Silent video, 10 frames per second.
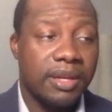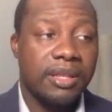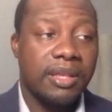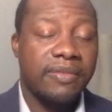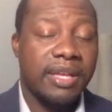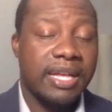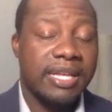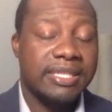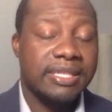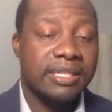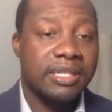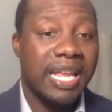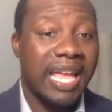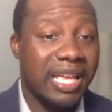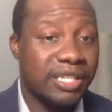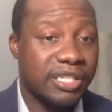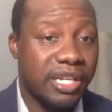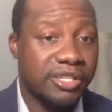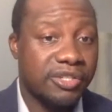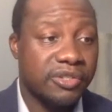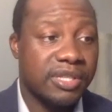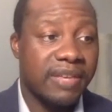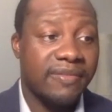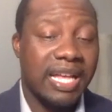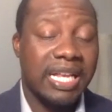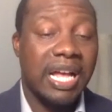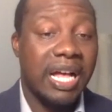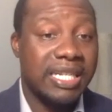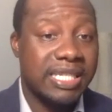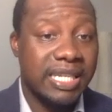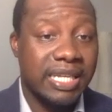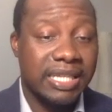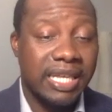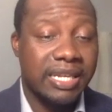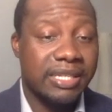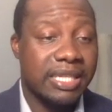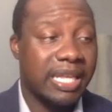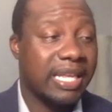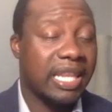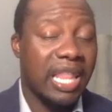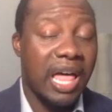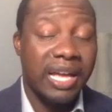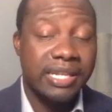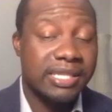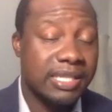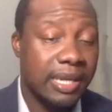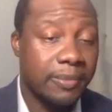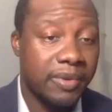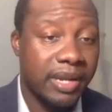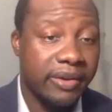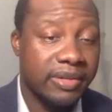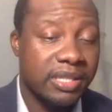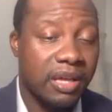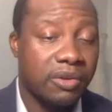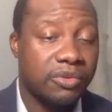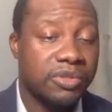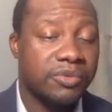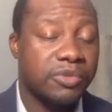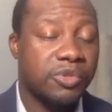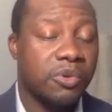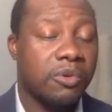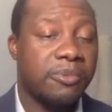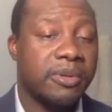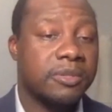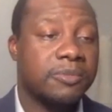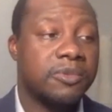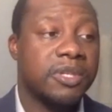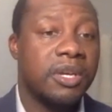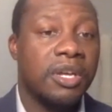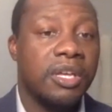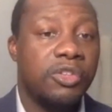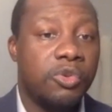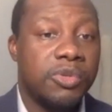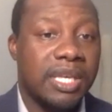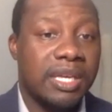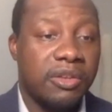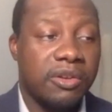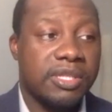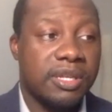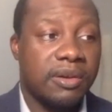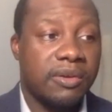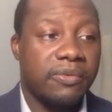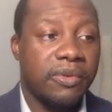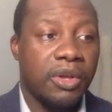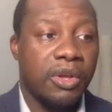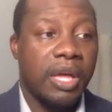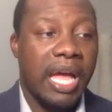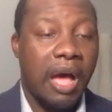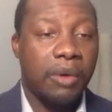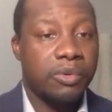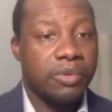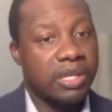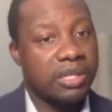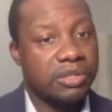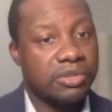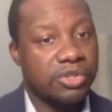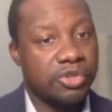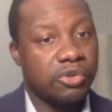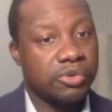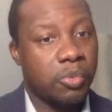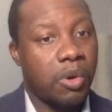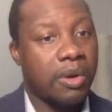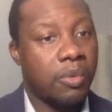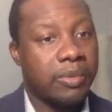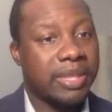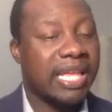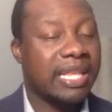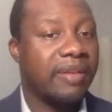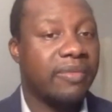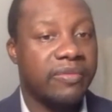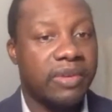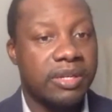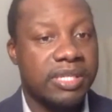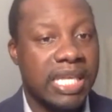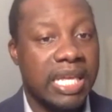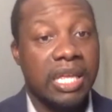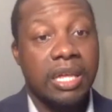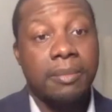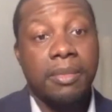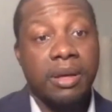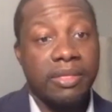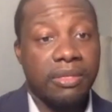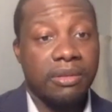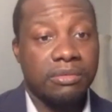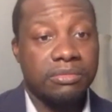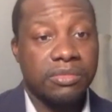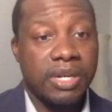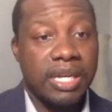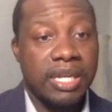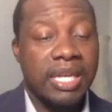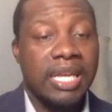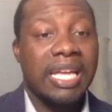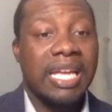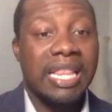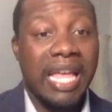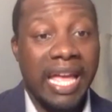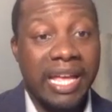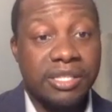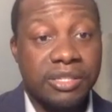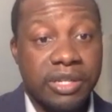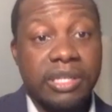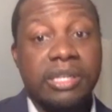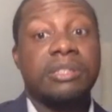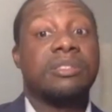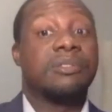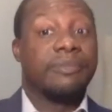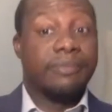they've got good hand gestures, they've got content that is in lock and step with Aristotle's rhetorical principles. You say to yourself, how do these children walk away with that level of understanding in a month, right? And the answer is,